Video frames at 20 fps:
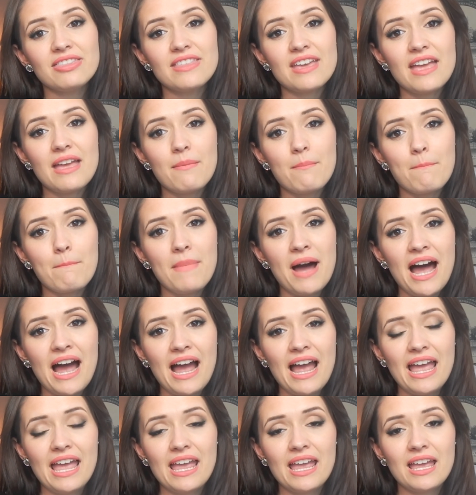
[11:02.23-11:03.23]
that
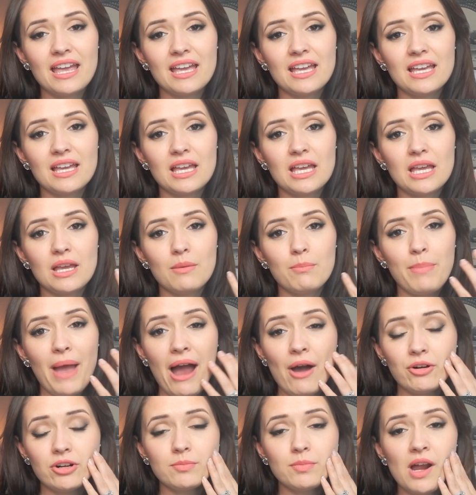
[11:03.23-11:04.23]
my
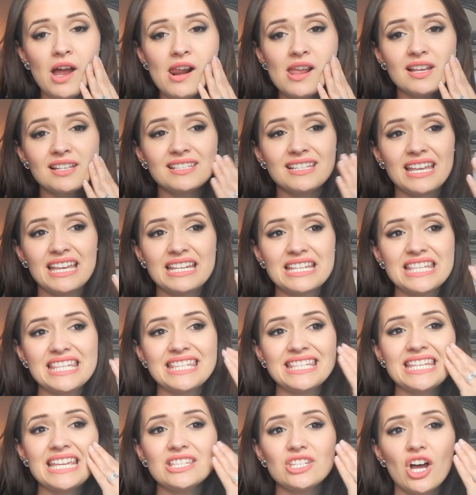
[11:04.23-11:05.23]
powder products can
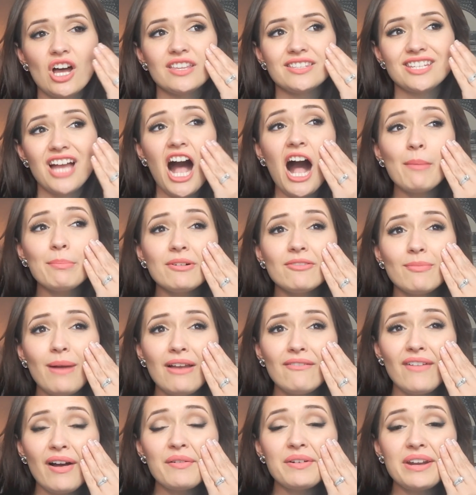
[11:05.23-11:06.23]
sit on top of
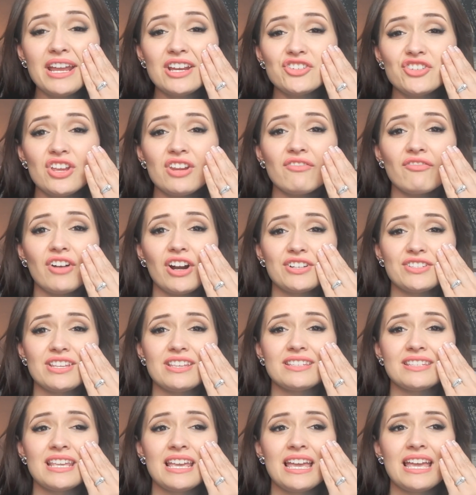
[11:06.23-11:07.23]
my foundation
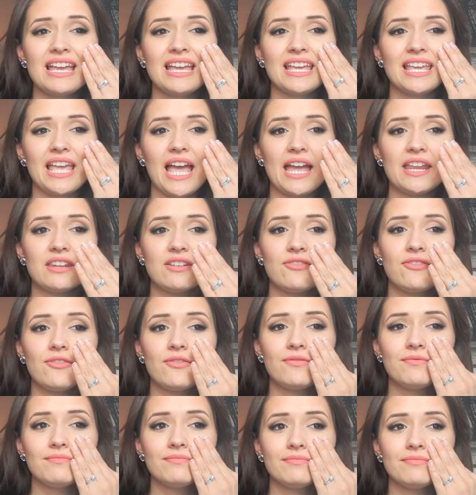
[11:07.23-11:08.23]
versus kind of
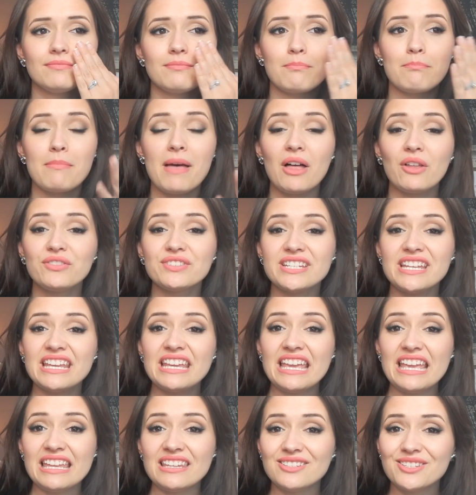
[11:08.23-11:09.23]

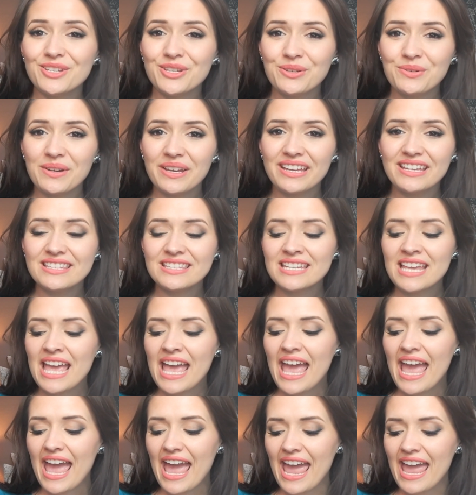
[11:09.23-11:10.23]
melting into it,
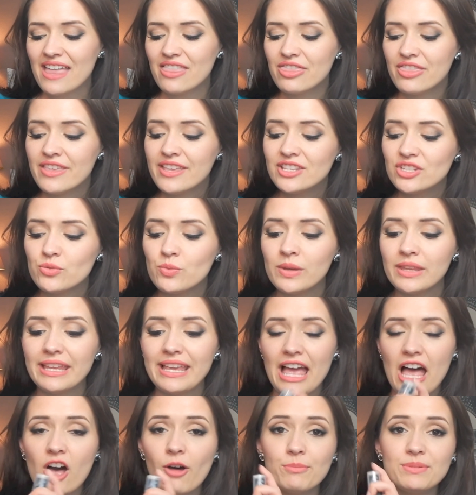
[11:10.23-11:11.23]
and this really
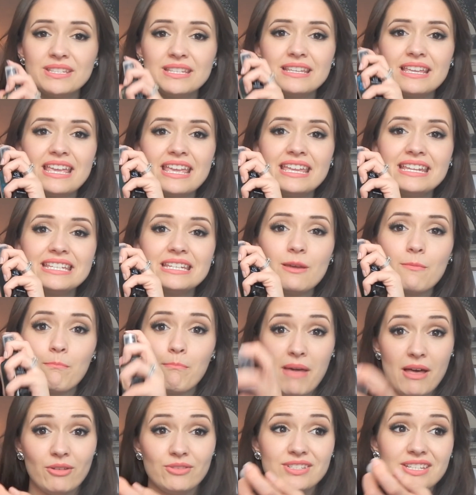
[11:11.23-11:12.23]
helps it
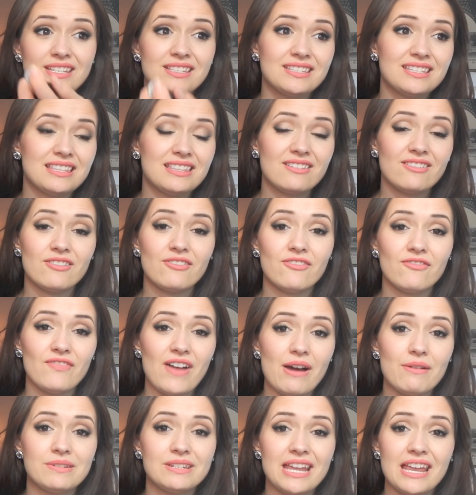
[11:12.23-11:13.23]
melt into the
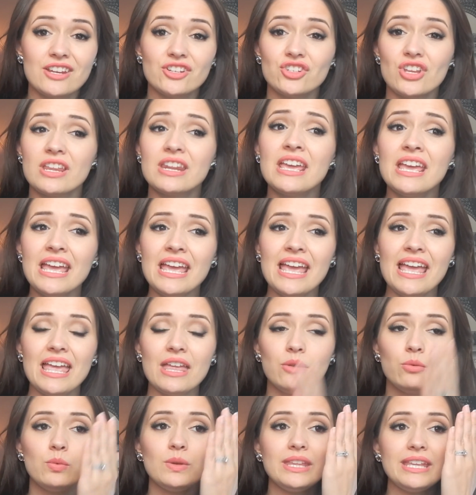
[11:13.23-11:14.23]
foundation.
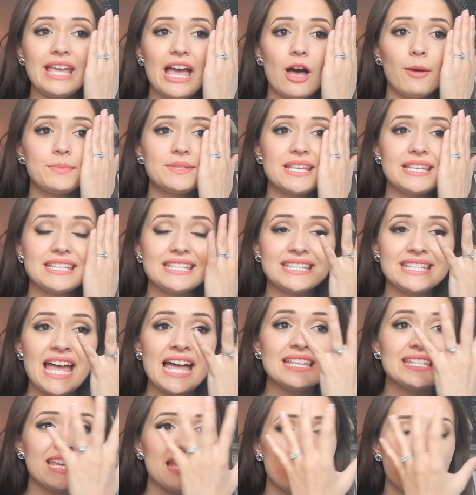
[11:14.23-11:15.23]
It really helps it
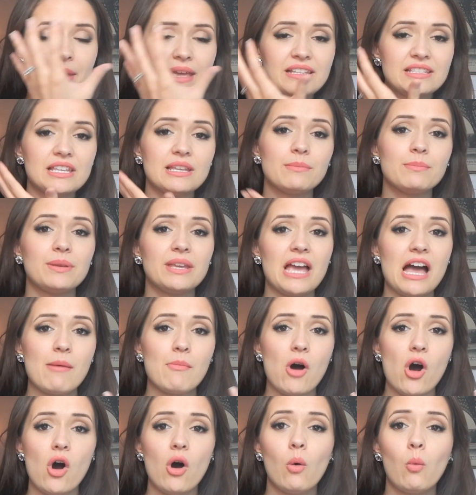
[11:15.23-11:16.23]
set. It makes it
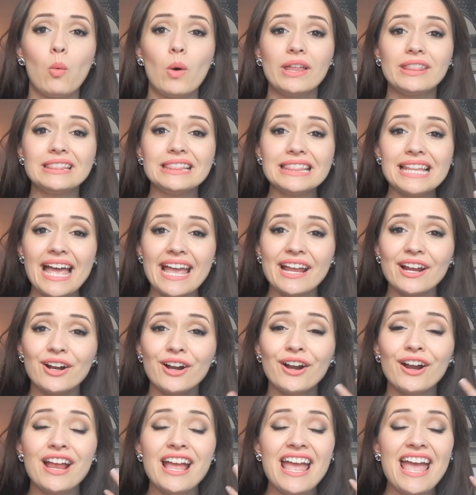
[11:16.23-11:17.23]
become all one
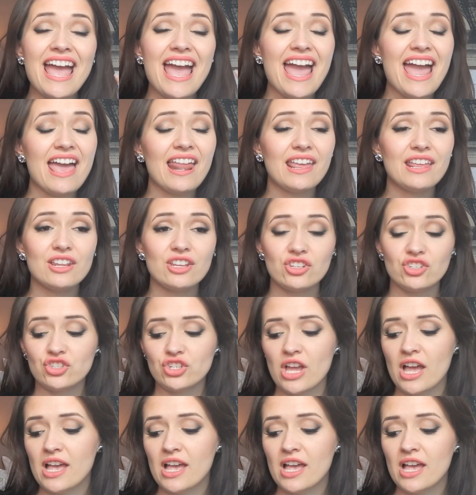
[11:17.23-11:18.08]
layer, and it is